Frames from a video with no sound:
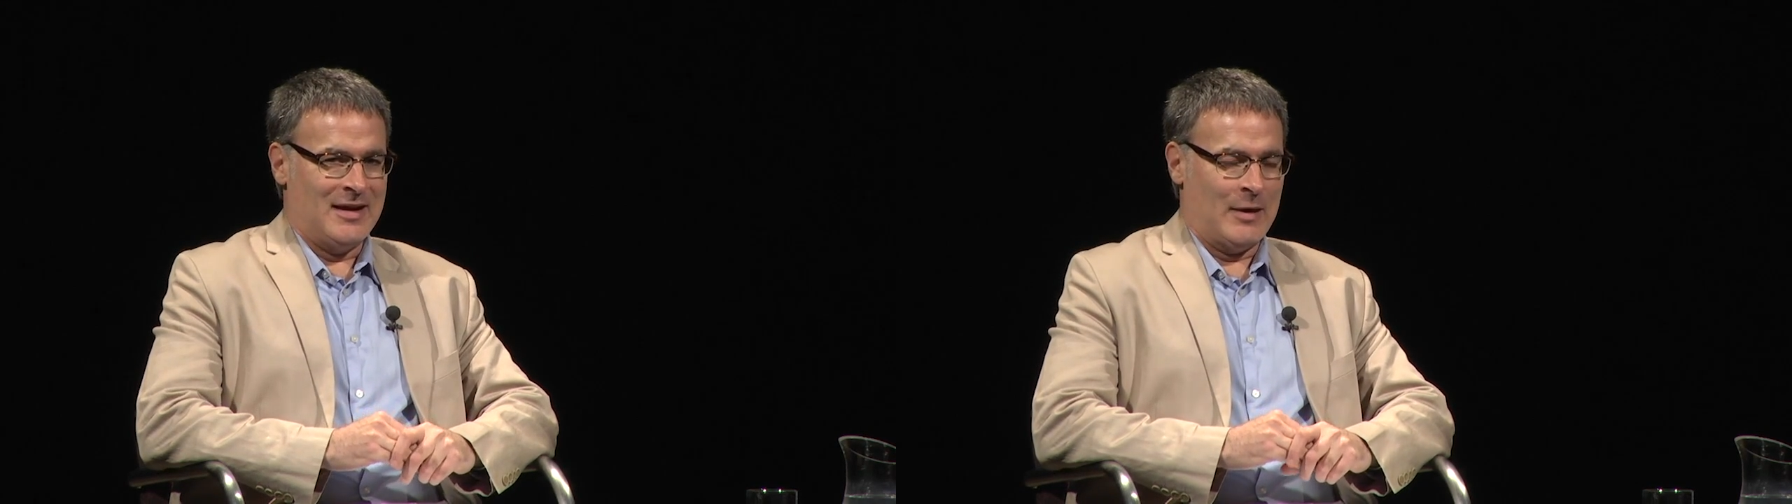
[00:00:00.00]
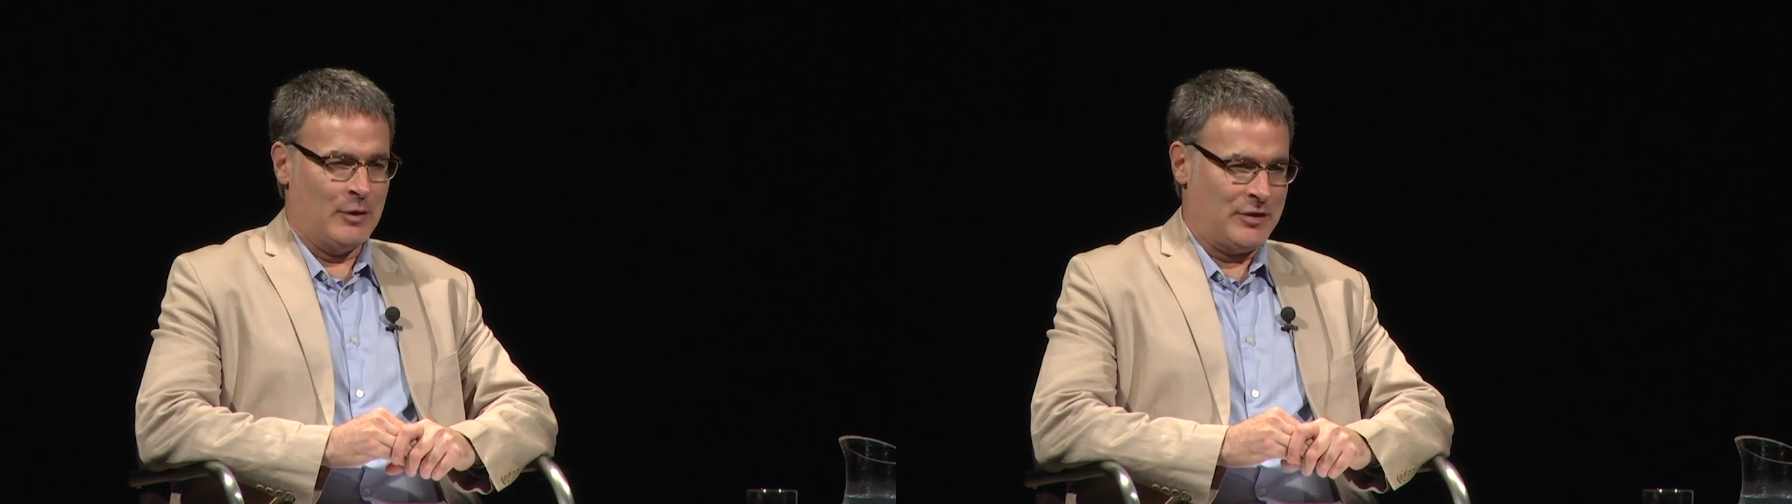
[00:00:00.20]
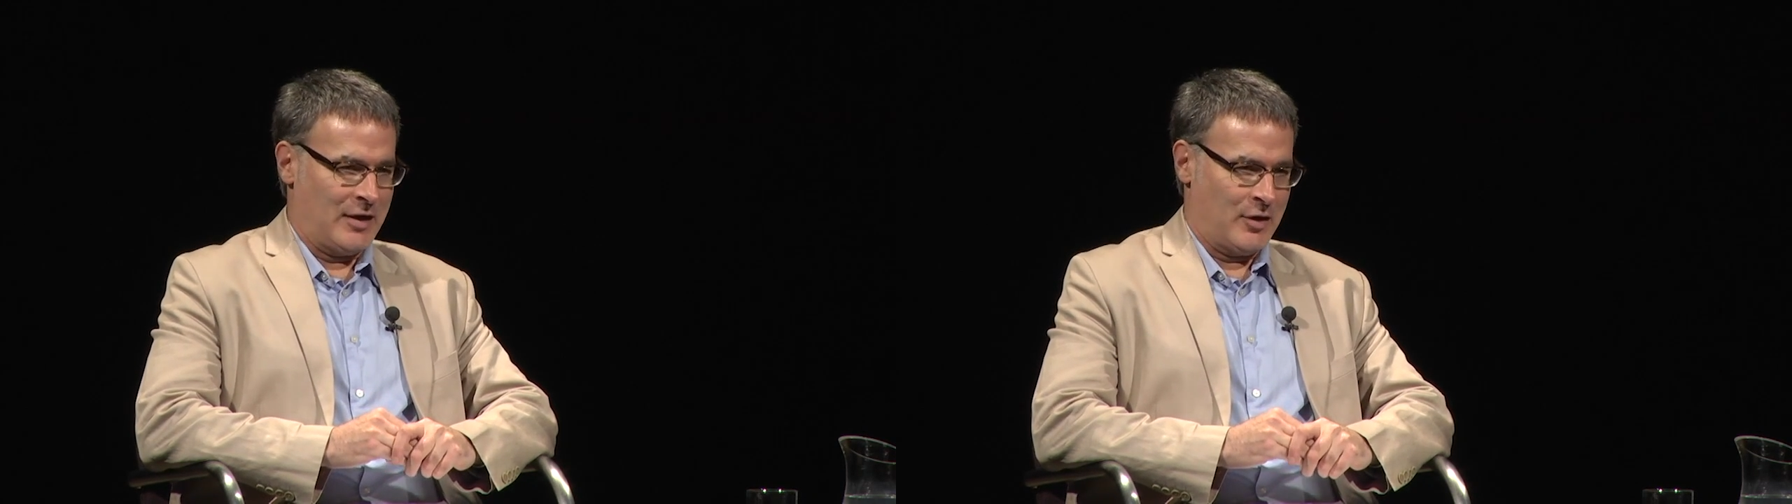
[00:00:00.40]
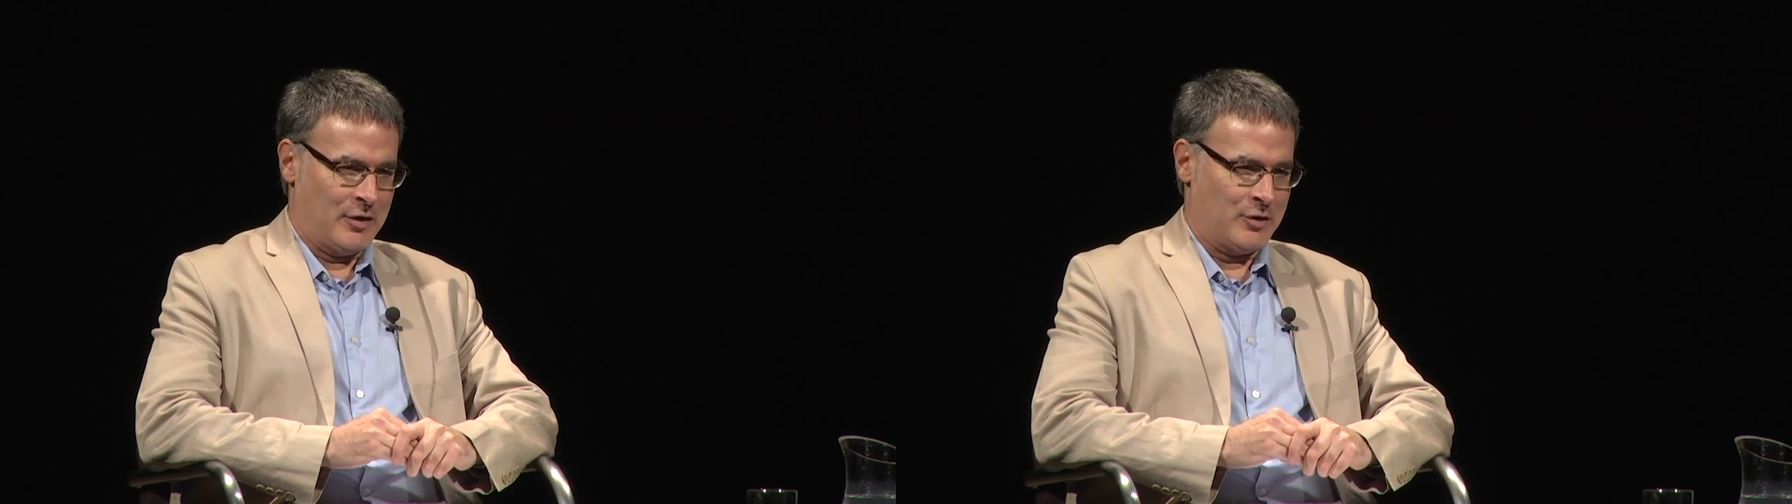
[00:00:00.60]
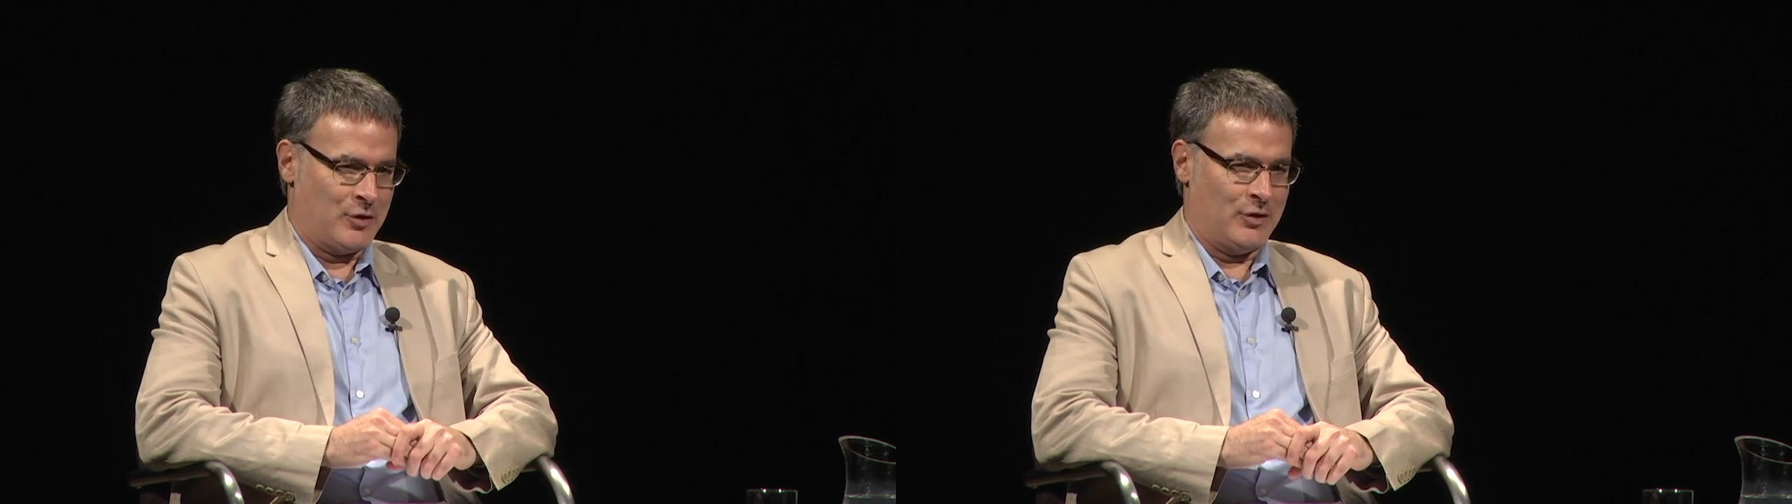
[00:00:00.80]
I wrote that
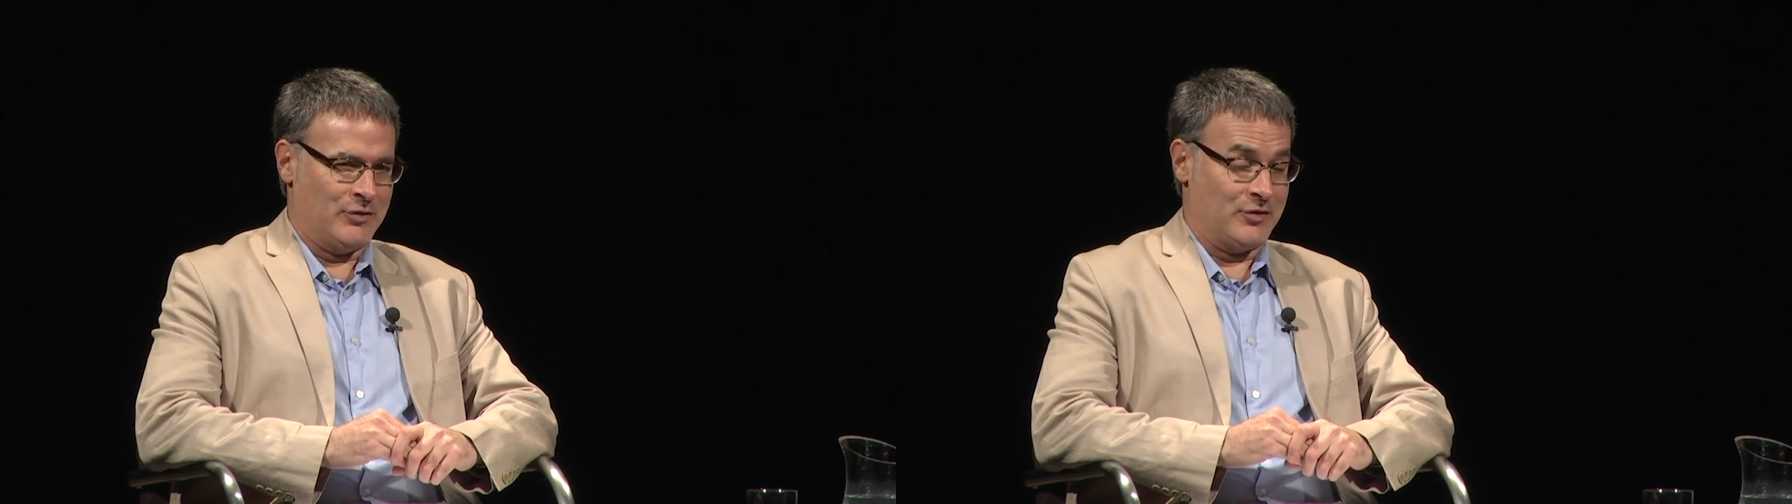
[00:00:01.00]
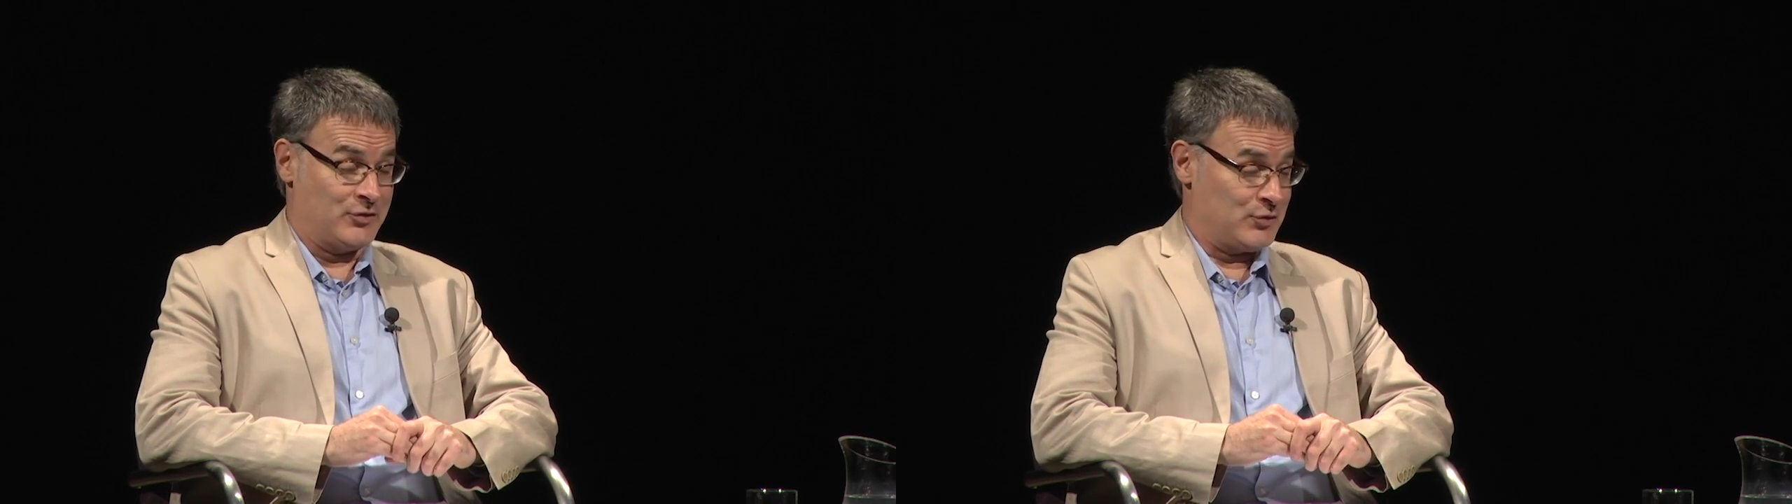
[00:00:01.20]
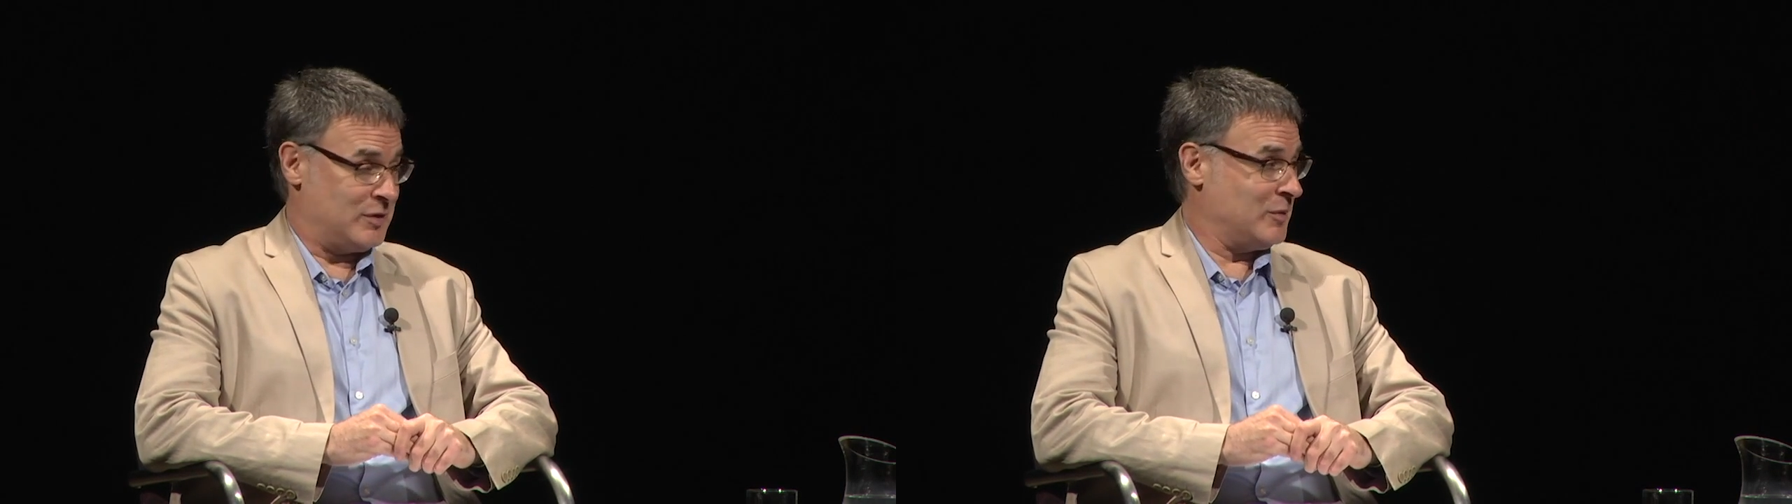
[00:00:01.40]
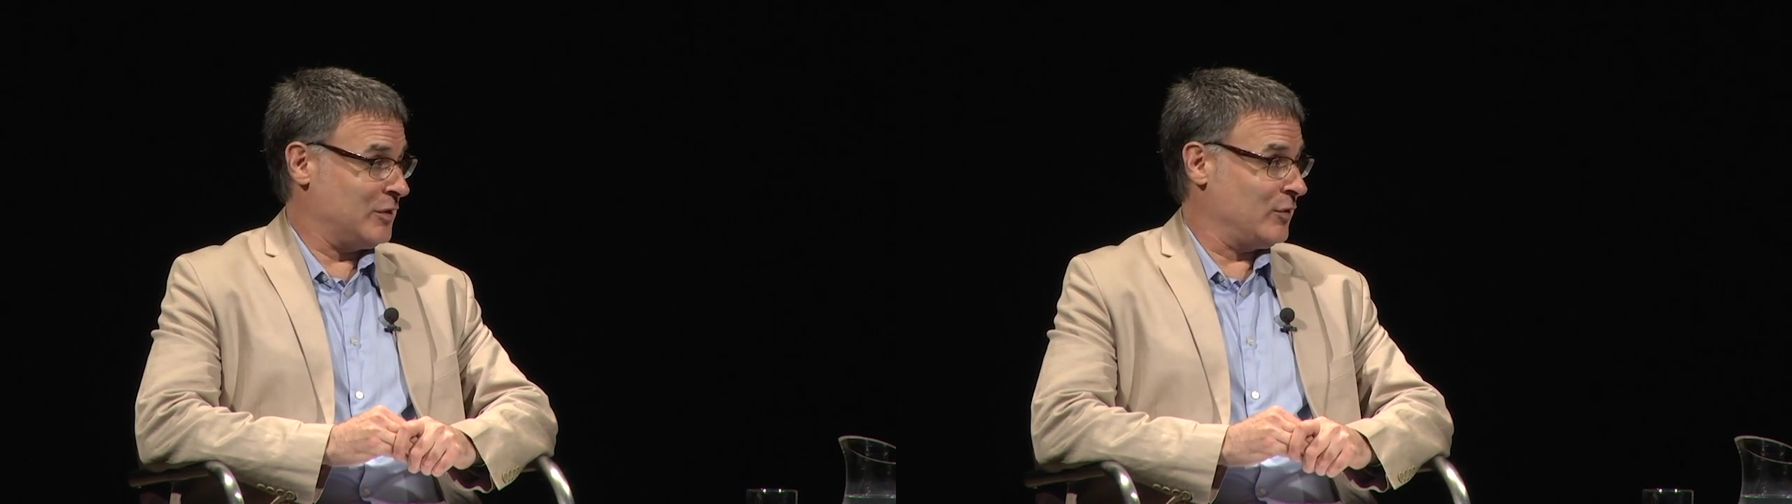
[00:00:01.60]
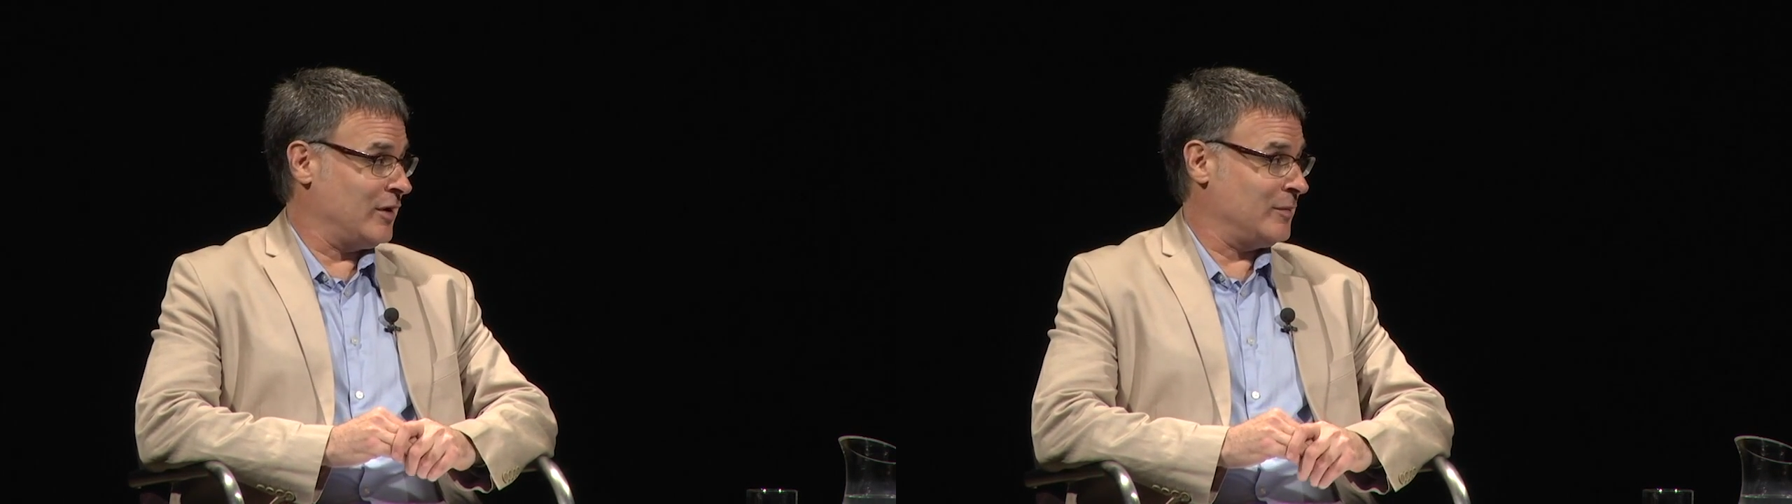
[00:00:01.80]
article. It's extremely
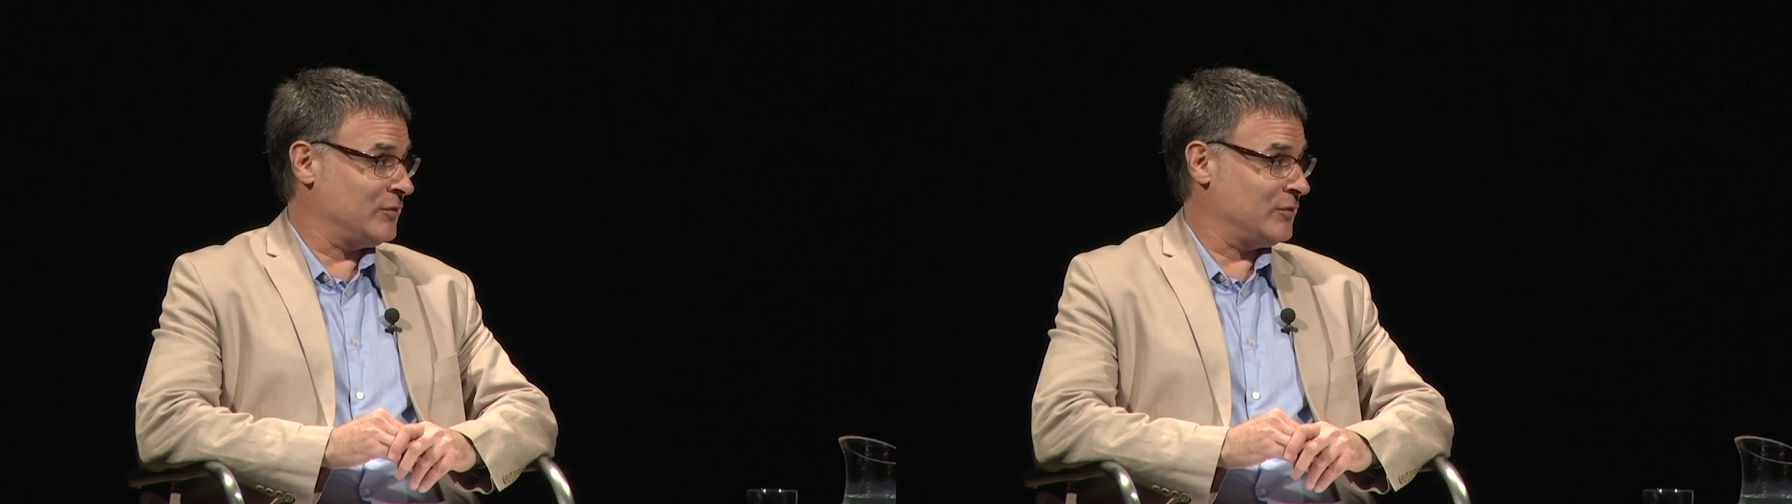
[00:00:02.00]
grim,